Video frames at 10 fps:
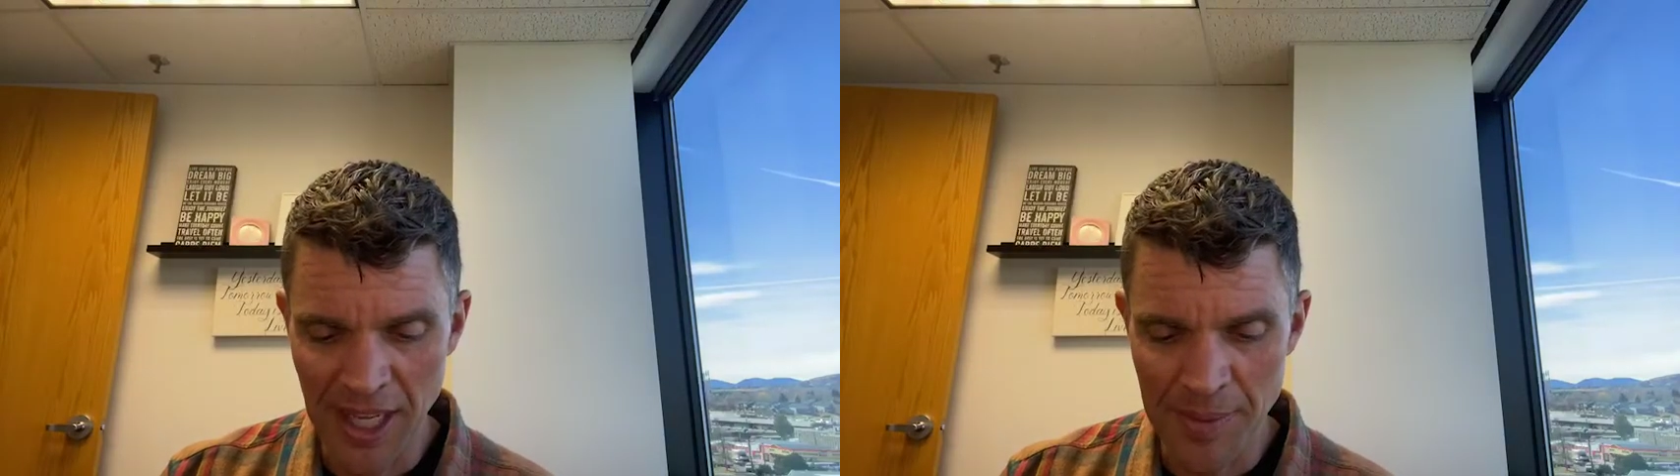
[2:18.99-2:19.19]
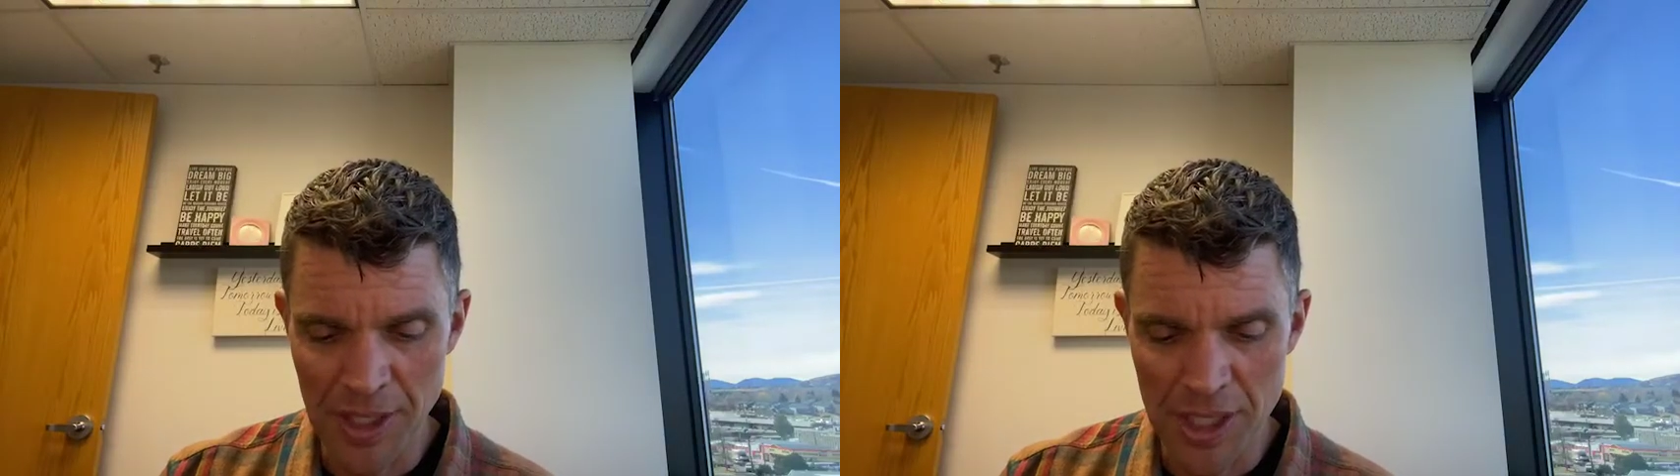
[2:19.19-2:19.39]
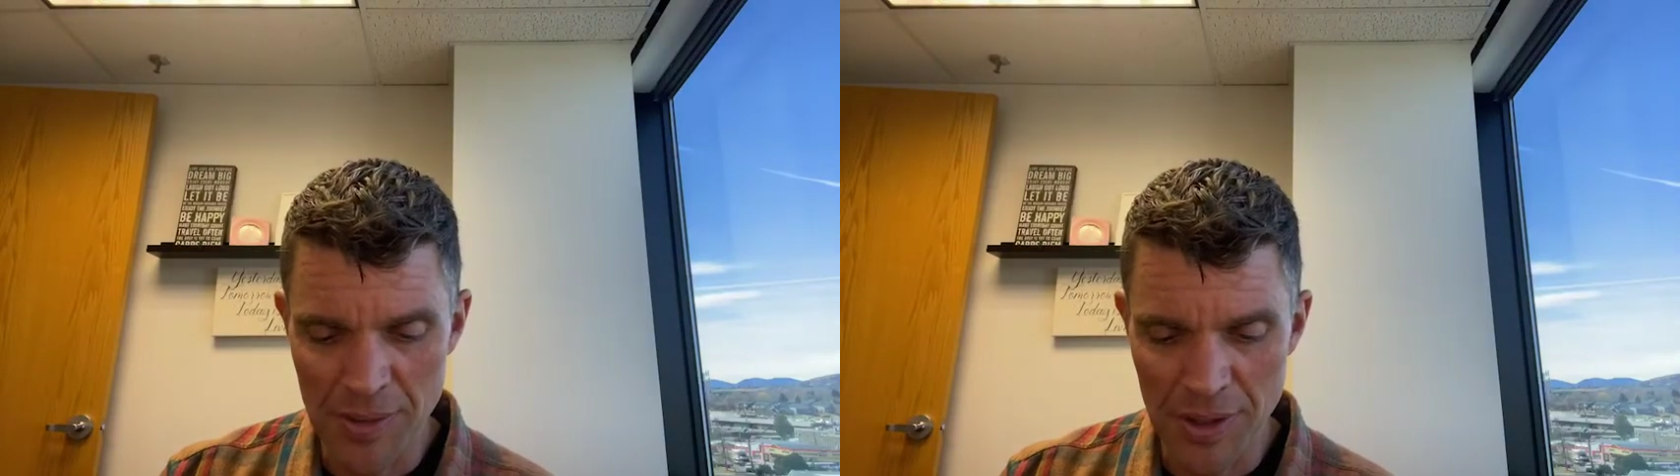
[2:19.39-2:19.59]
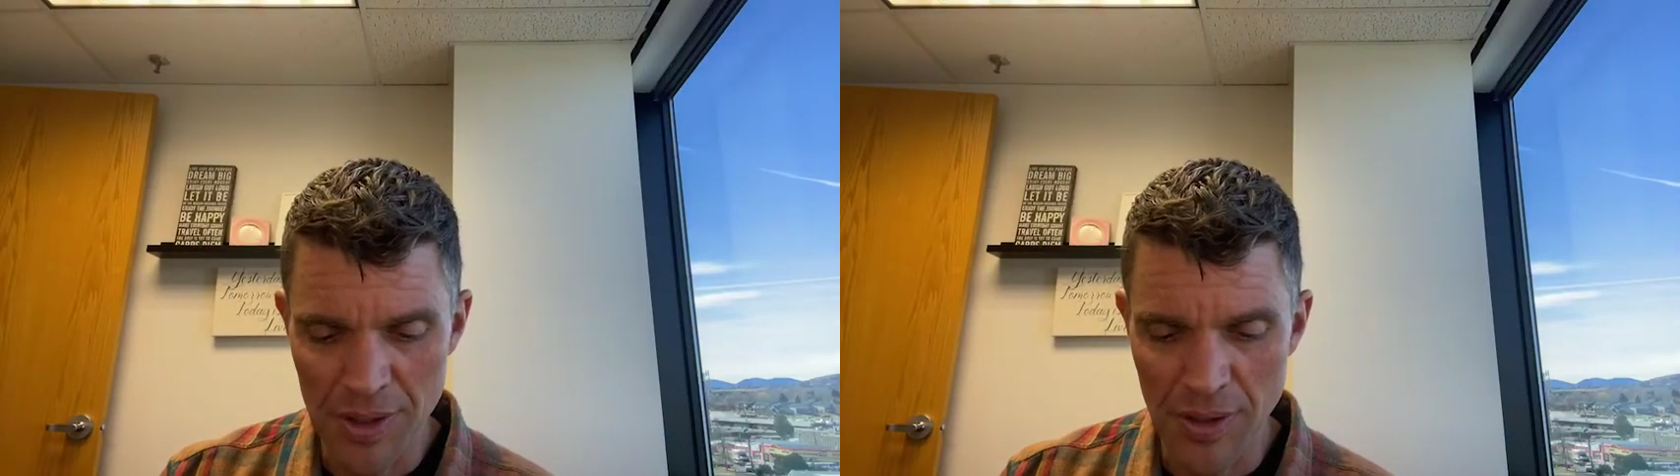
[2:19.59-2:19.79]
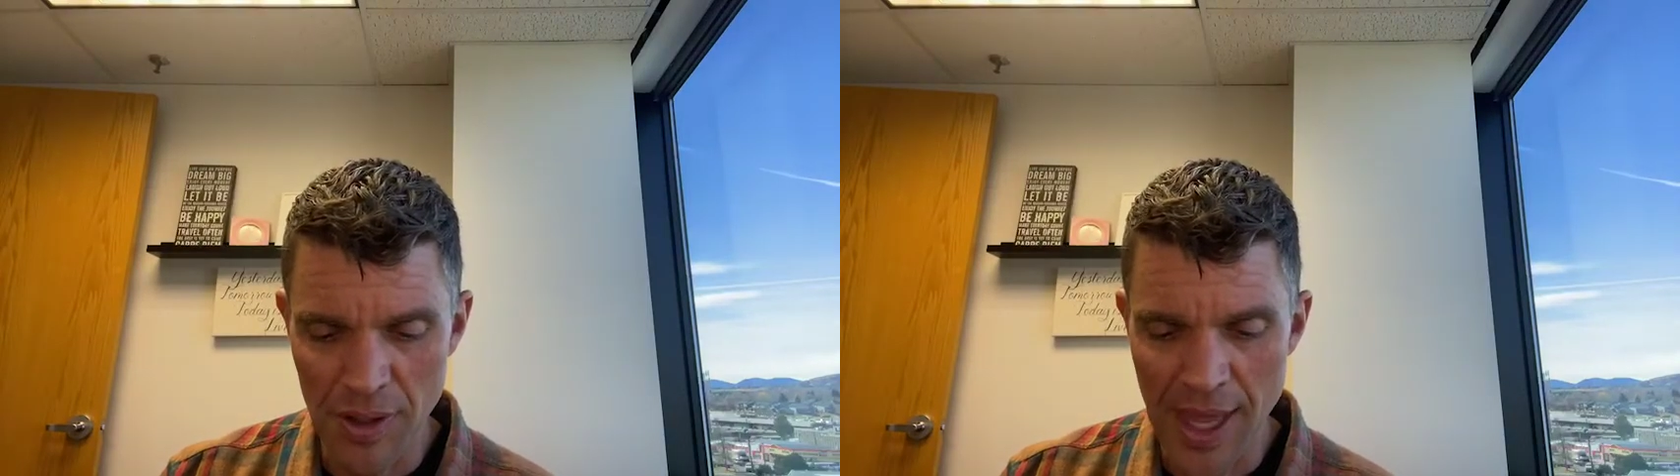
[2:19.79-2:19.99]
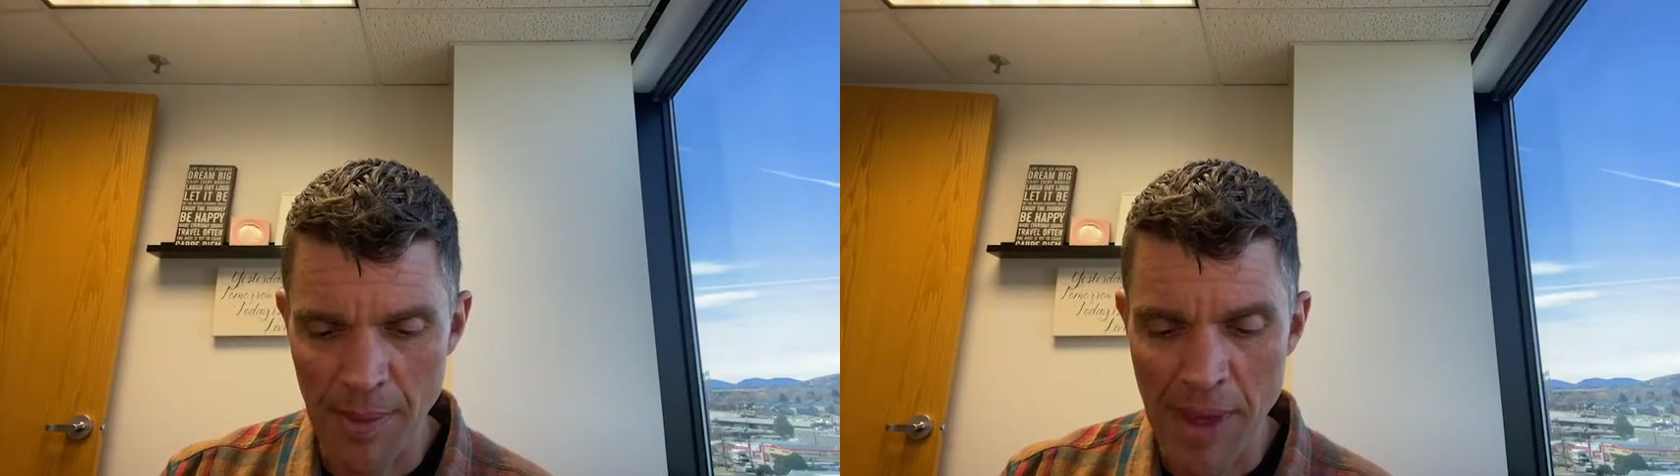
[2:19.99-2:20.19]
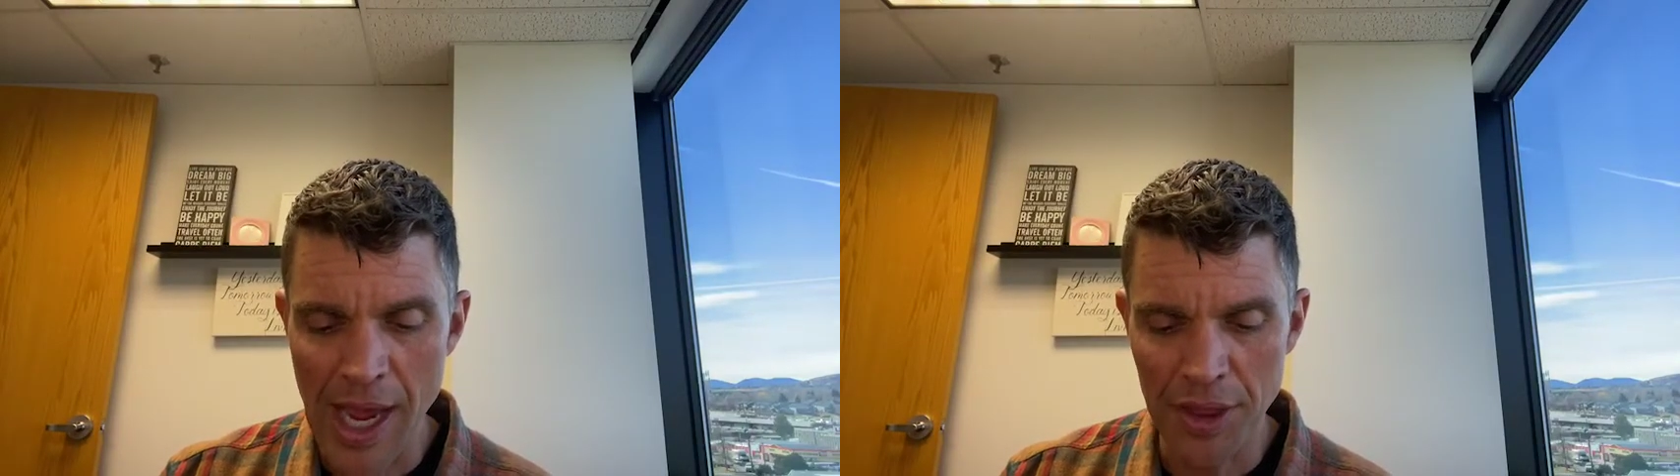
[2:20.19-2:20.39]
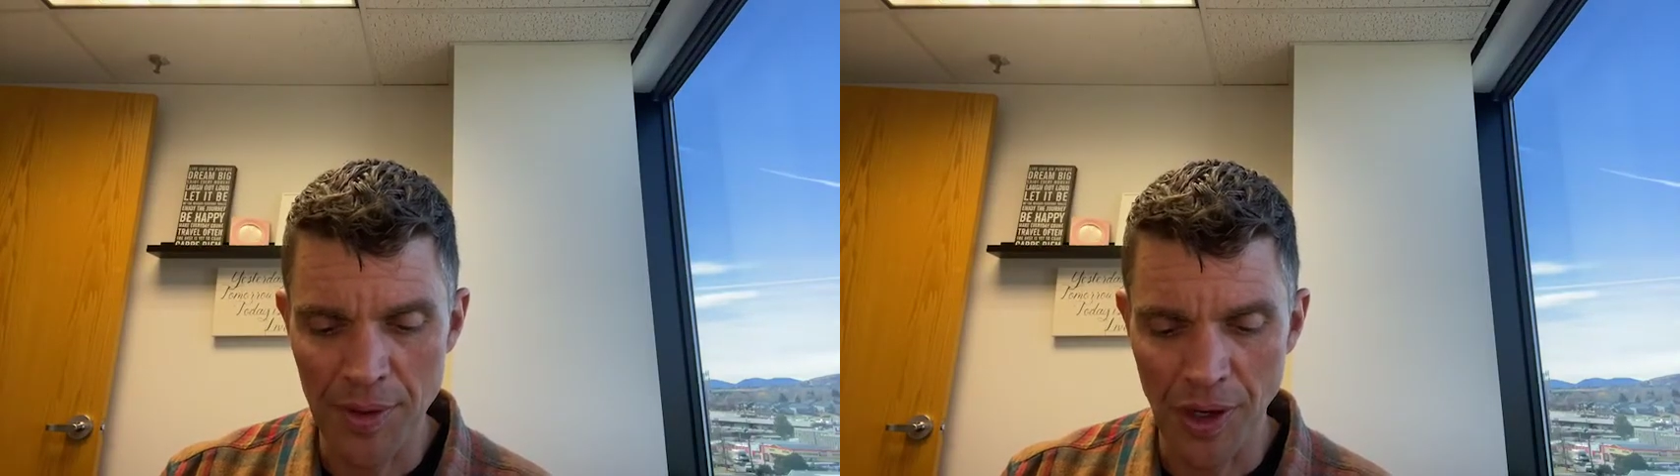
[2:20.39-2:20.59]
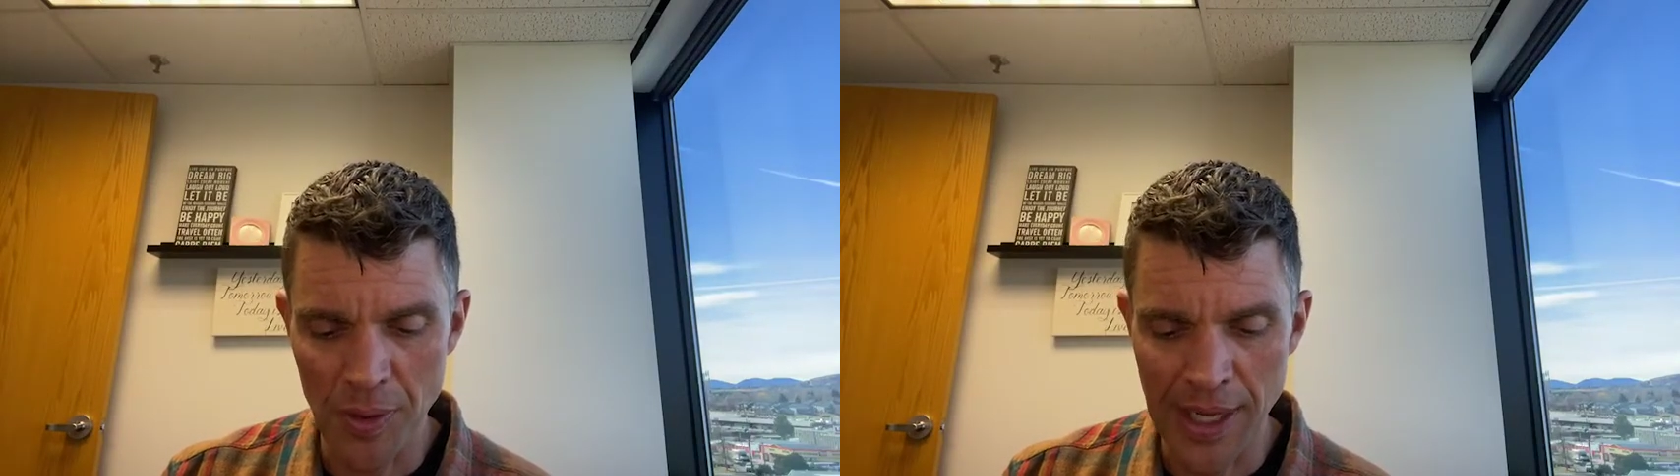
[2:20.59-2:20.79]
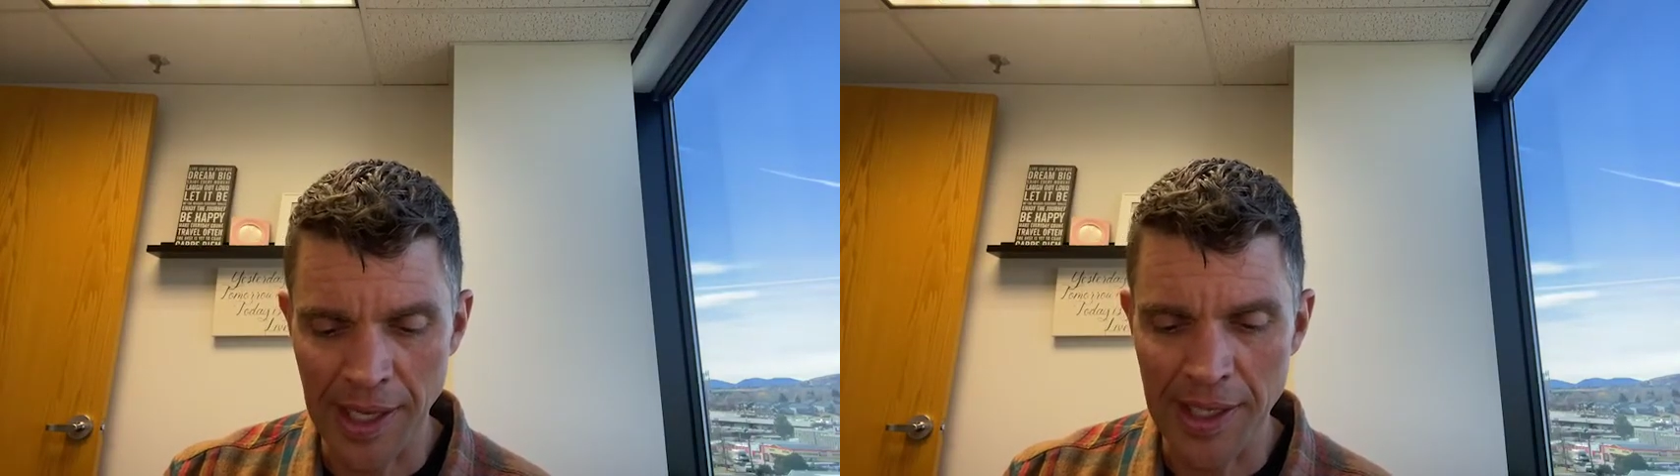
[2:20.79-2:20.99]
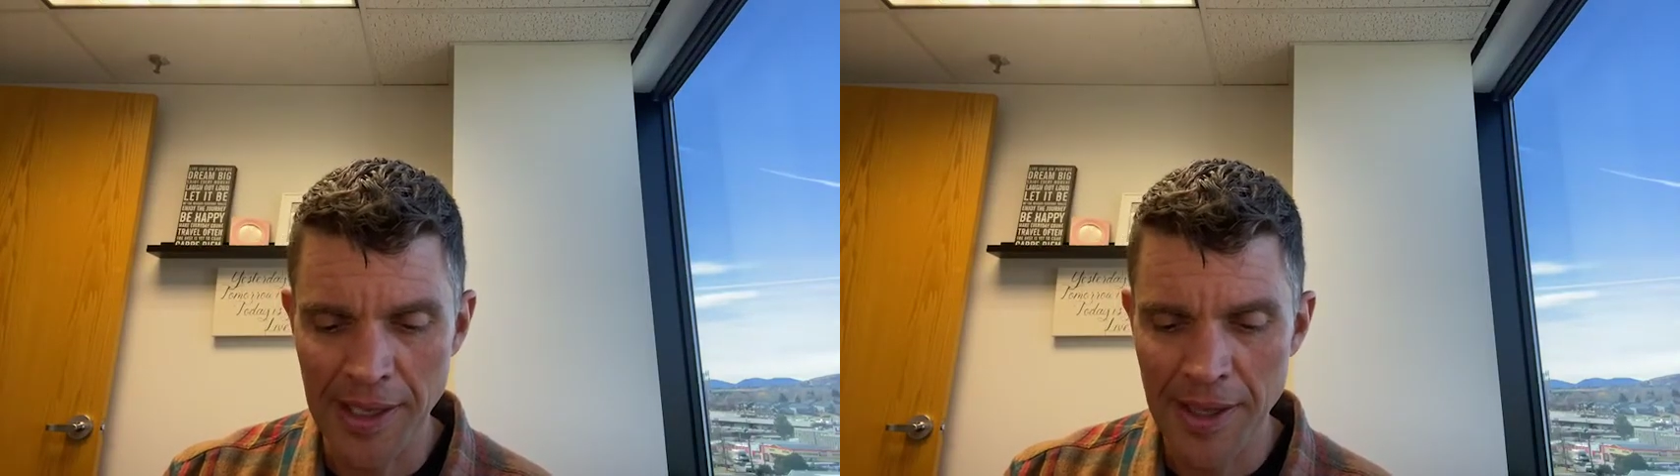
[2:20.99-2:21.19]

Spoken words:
Let me just do that math real quick.